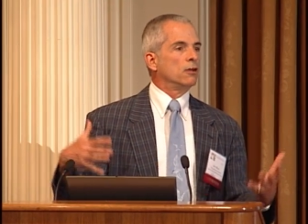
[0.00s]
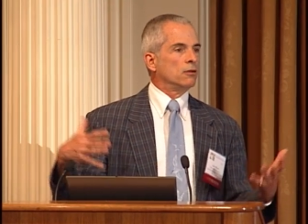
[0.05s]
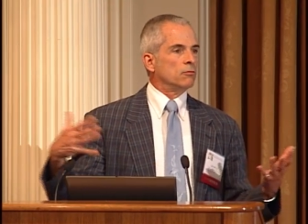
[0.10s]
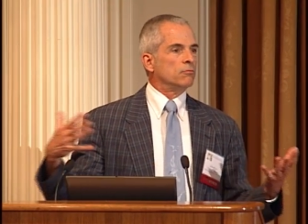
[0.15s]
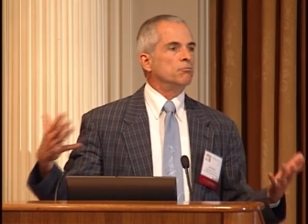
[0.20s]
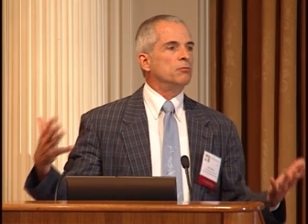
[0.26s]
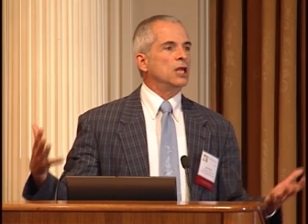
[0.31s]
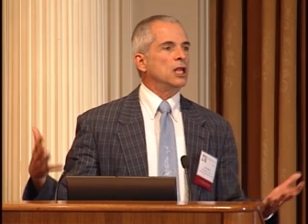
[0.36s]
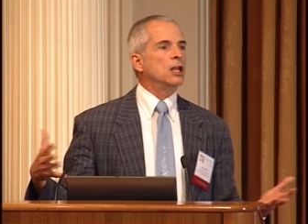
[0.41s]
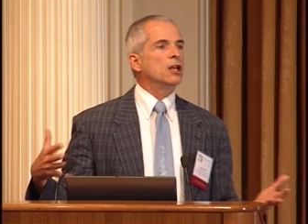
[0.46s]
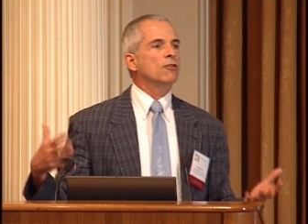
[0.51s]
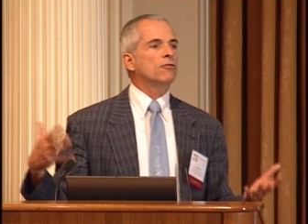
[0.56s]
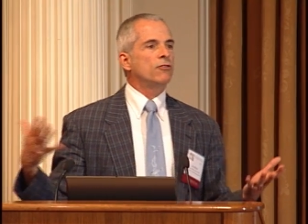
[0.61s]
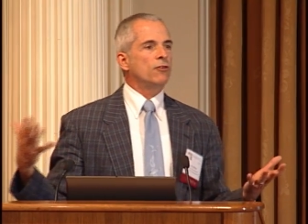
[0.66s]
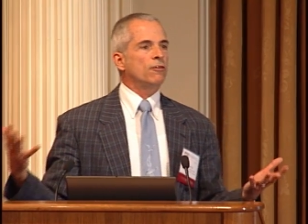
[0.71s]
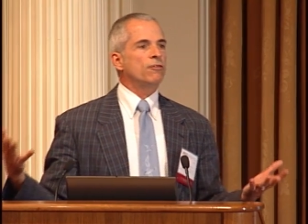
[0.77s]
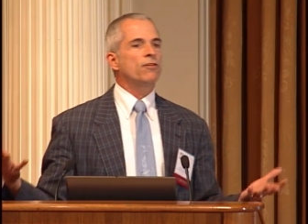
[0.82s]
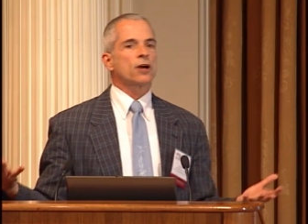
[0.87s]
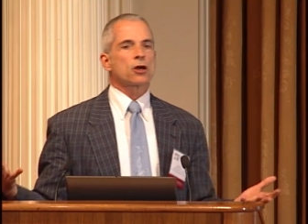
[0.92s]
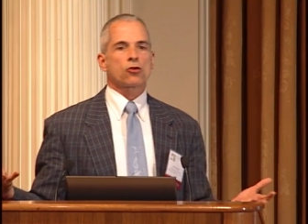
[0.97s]
meaningful
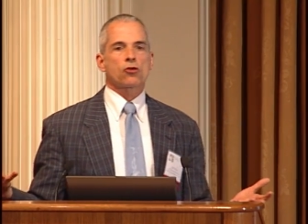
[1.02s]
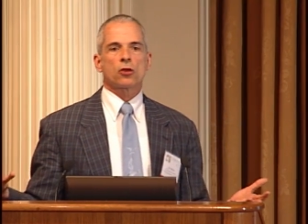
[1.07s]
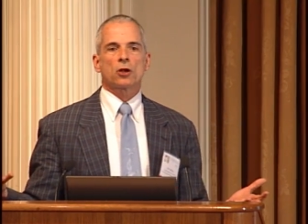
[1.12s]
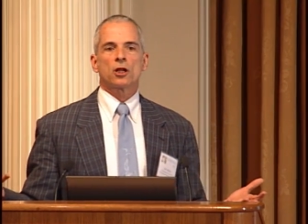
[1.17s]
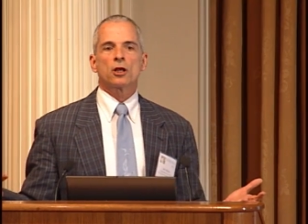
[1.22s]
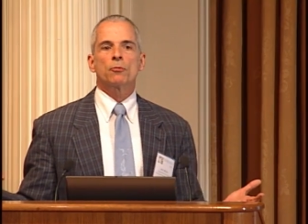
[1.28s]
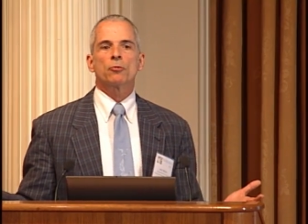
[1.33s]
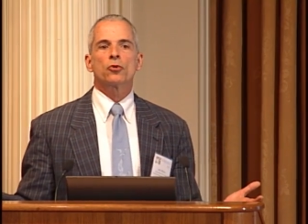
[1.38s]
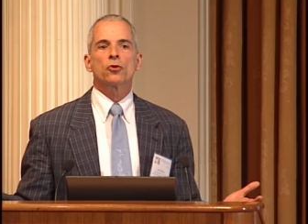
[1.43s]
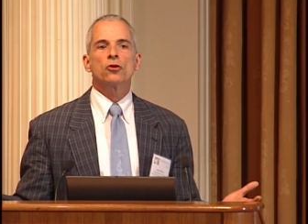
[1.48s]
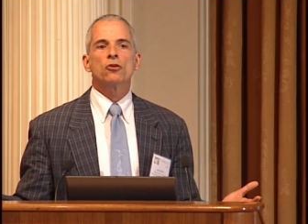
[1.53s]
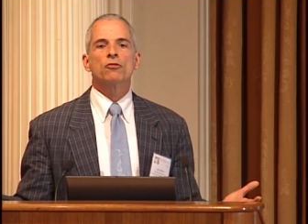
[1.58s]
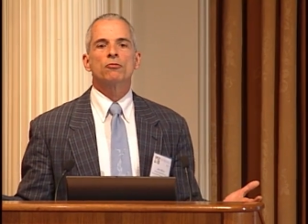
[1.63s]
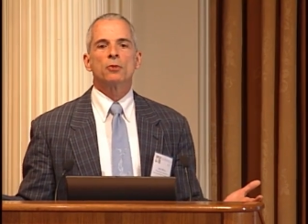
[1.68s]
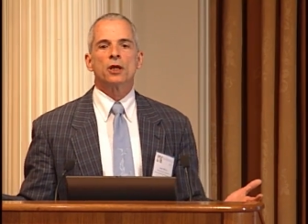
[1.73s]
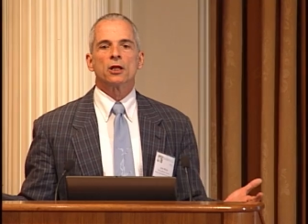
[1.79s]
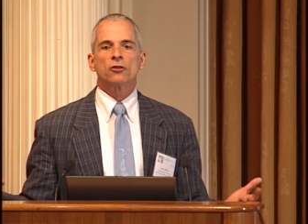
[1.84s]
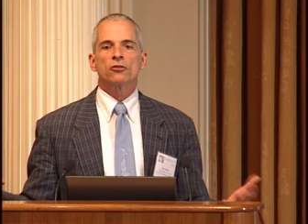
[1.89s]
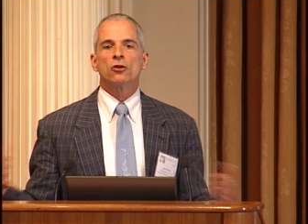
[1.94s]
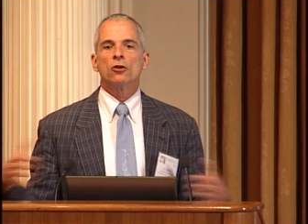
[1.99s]
functional
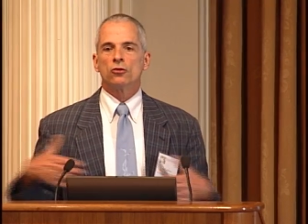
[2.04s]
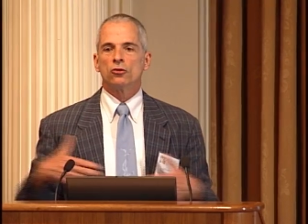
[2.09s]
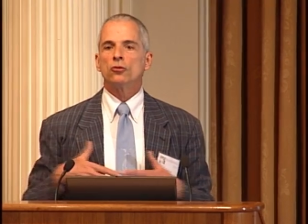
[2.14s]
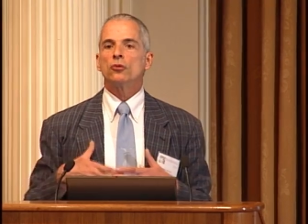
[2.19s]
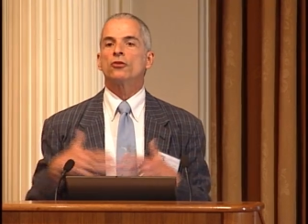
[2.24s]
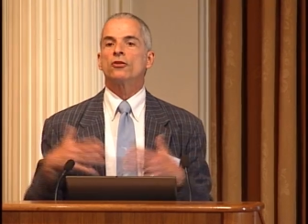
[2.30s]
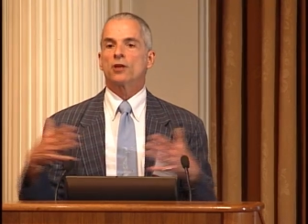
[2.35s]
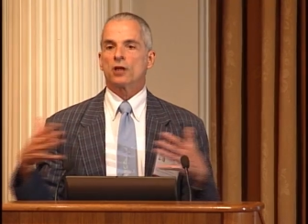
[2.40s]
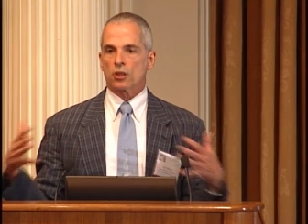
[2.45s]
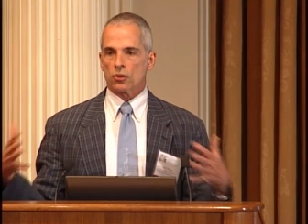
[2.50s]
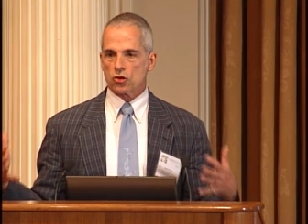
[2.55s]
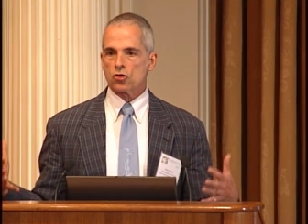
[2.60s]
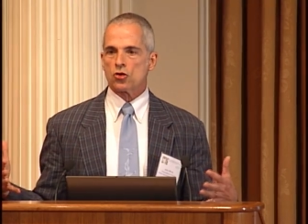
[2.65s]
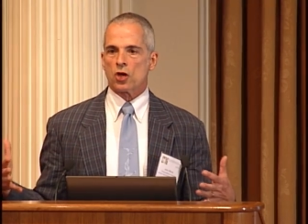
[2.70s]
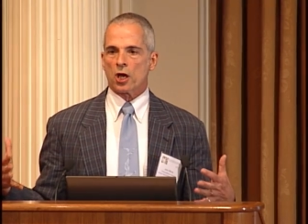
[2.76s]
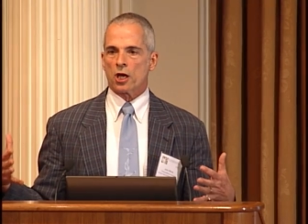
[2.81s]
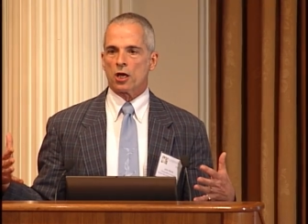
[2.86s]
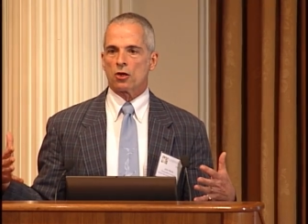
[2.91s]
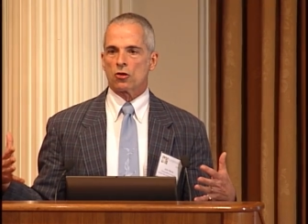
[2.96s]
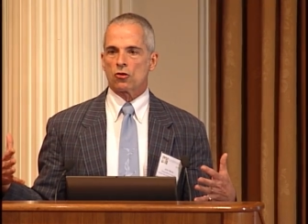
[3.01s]
improvement, do things
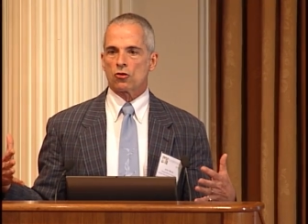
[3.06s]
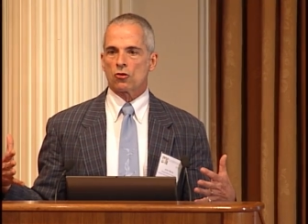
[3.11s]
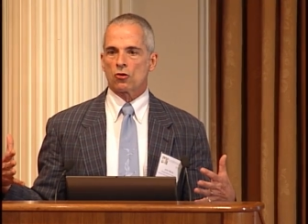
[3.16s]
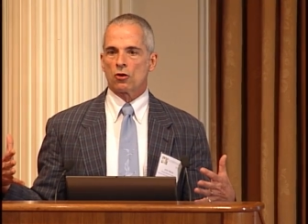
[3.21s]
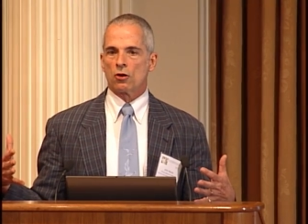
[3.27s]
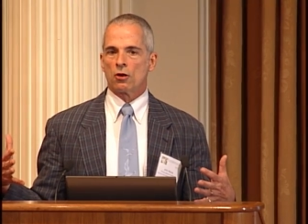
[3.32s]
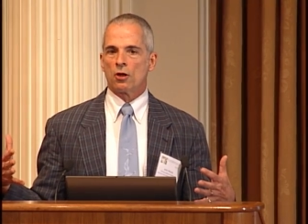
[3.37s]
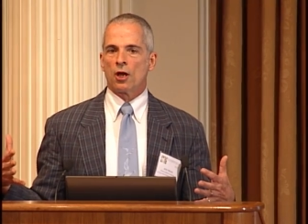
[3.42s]
change?